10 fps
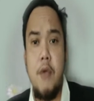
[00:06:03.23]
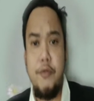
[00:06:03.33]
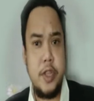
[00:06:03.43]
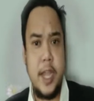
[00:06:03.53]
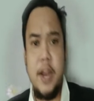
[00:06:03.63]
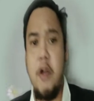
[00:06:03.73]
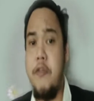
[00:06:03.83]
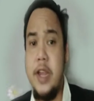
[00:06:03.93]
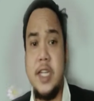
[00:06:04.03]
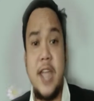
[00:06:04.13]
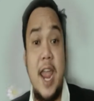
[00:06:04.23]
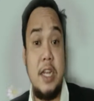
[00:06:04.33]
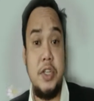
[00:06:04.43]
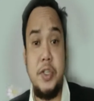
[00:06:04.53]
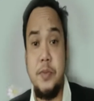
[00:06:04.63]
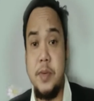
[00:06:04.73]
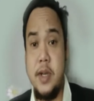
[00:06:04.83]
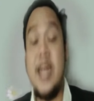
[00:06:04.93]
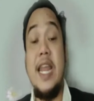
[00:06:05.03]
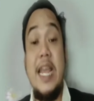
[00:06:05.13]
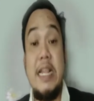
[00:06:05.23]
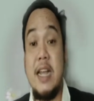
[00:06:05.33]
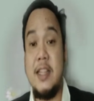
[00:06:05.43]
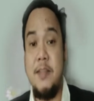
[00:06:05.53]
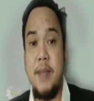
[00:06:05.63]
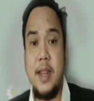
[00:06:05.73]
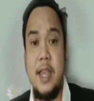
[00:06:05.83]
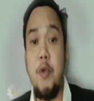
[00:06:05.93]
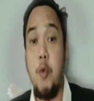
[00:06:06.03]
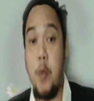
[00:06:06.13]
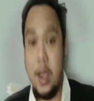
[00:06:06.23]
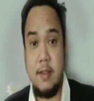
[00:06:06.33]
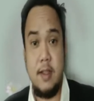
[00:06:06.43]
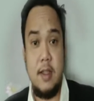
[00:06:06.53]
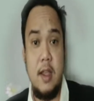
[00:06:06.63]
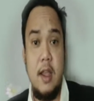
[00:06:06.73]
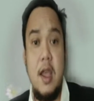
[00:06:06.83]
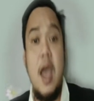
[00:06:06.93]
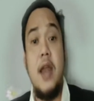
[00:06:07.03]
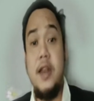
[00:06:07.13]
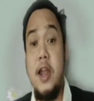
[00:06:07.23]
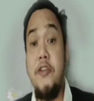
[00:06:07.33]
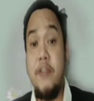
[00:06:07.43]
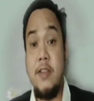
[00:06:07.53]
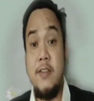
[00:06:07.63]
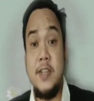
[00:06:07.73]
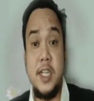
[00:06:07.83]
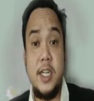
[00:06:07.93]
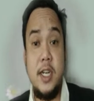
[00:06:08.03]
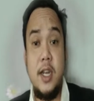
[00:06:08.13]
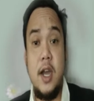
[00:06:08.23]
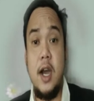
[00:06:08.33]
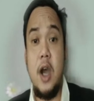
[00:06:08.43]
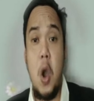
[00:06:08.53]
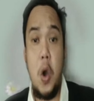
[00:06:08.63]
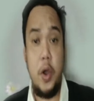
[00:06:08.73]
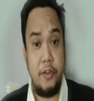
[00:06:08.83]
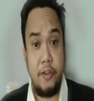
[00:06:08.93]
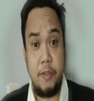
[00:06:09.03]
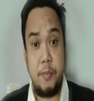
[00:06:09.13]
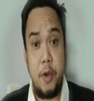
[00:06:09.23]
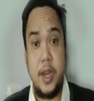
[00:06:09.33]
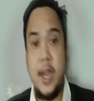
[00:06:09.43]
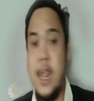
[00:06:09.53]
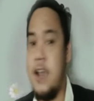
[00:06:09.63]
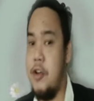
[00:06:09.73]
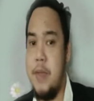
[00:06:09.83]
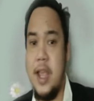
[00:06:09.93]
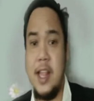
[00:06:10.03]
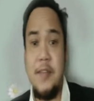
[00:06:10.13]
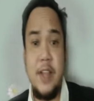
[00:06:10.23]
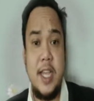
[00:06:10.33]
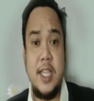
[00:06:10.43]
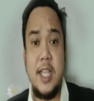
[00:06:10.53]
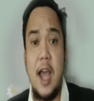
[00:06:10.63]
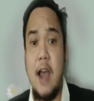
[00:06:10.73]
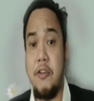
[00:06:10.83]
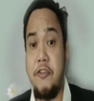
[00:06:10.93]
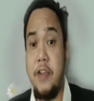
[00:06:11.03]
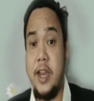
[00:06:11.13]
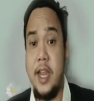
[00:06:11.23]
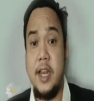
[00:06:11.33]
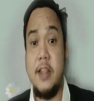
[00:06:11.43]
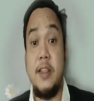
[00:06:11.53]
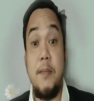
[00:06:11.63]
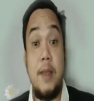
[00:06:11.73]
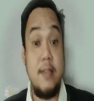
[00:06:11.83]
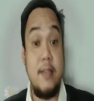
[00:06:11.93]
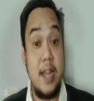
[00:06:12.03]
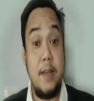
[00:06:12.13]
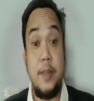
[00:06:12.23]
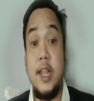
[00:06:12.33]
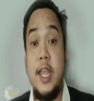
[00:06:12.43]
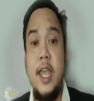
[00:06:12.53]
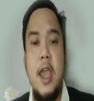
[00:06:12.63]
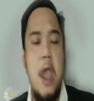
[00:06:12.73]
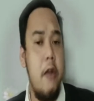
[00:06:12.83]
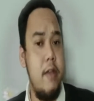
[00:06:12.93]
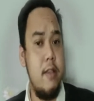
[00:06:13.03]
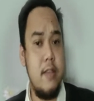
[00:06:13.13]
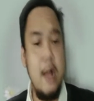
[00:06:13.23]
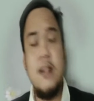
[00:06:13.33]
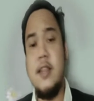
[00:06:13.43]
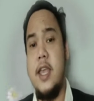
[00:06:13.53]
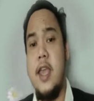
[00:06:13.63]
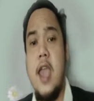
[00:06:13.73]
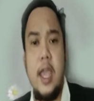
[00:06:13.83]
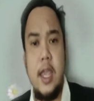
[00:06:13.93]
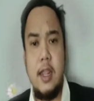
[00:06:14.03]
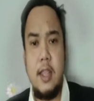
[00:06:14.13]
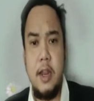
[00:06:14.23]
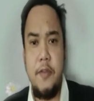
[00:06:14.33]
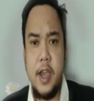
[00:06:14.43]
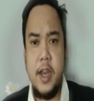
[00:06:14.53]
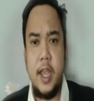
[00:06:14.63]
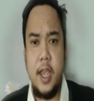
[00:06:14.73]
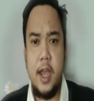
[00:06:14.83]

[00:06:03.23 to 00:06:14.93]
food cannot reach end consumer and it ultimately wasted. The restriction on transport and economic activities are constraining the supply side capacity, resulting in significant